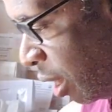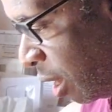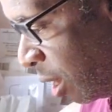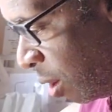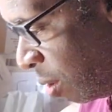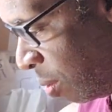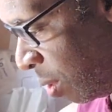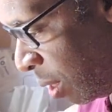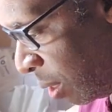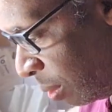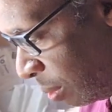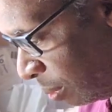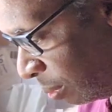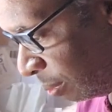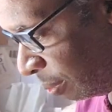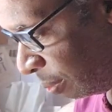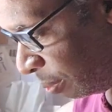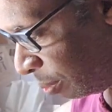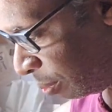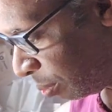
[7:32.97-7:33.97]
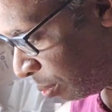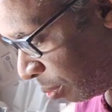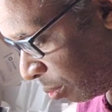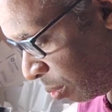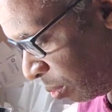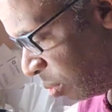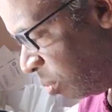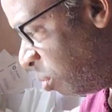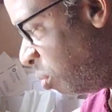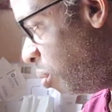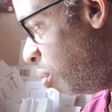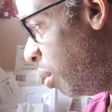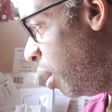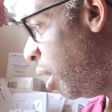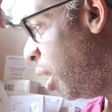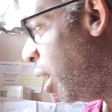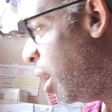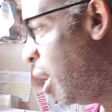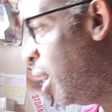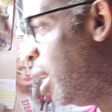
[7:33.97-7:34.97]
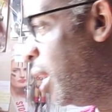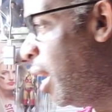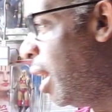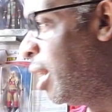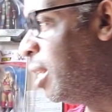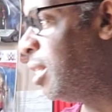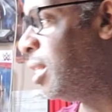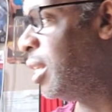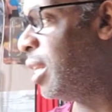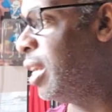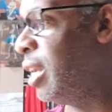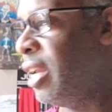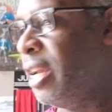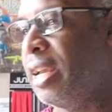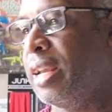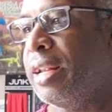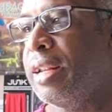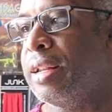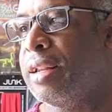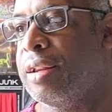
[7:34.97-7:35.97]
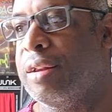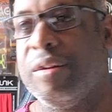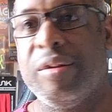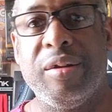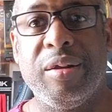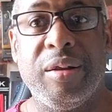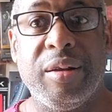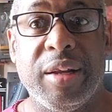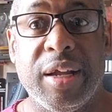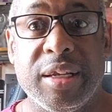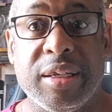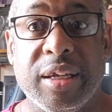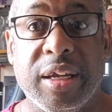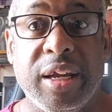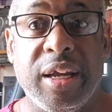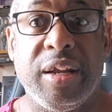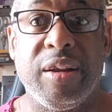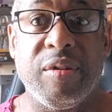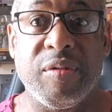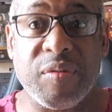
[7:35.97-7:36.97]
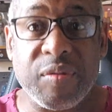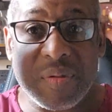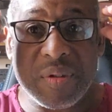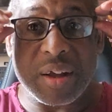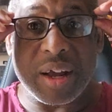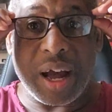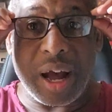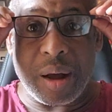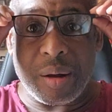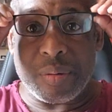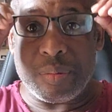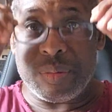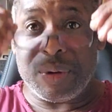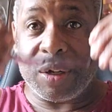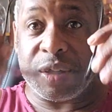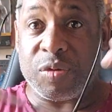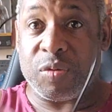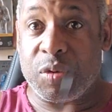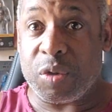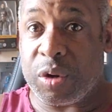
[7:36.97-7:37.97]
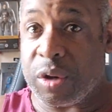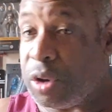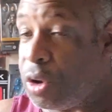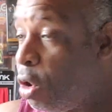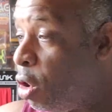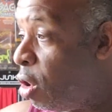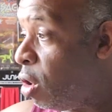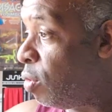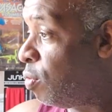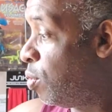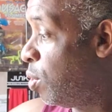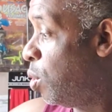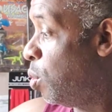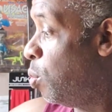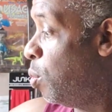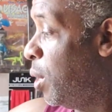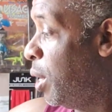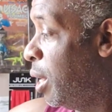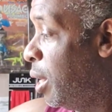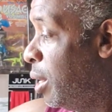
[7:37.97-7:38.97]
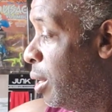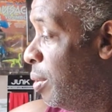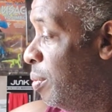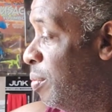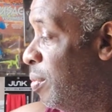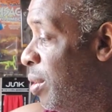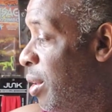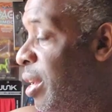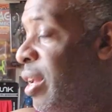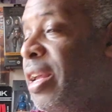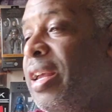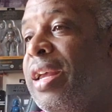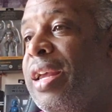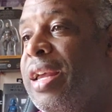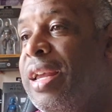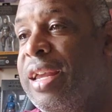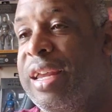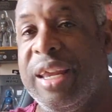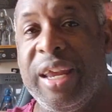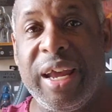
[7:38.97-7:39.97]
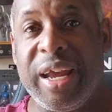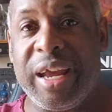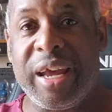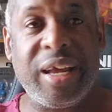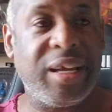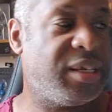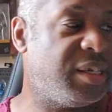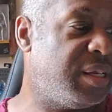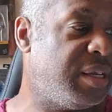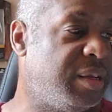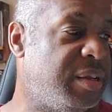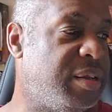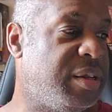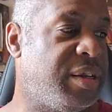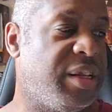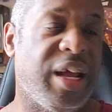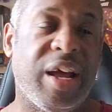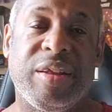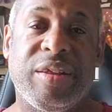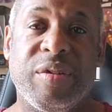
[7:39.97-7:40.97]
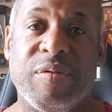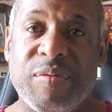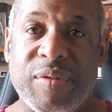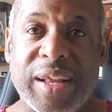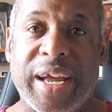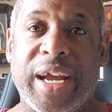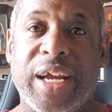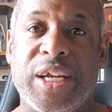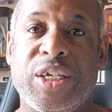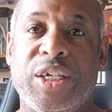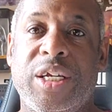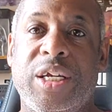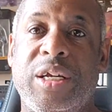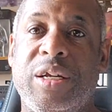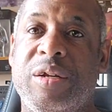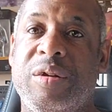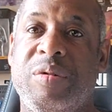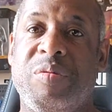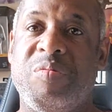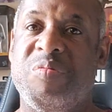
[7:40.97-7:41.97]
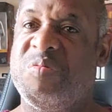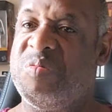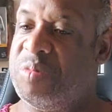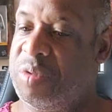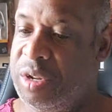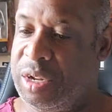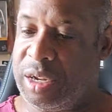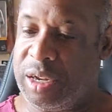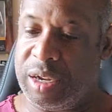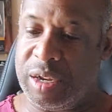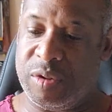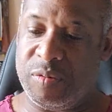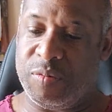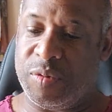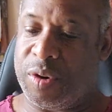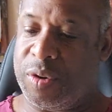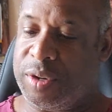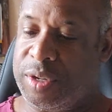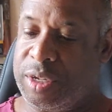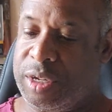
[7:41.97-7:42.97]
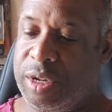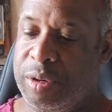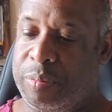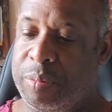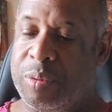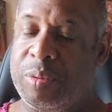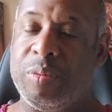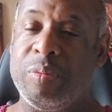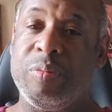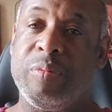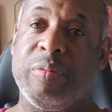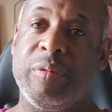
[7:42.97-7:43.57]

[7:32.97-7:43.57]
You know what? And that's end. That's the end of the comic books for the, all for the week. Yes, nothing flashy. Mm, very simple.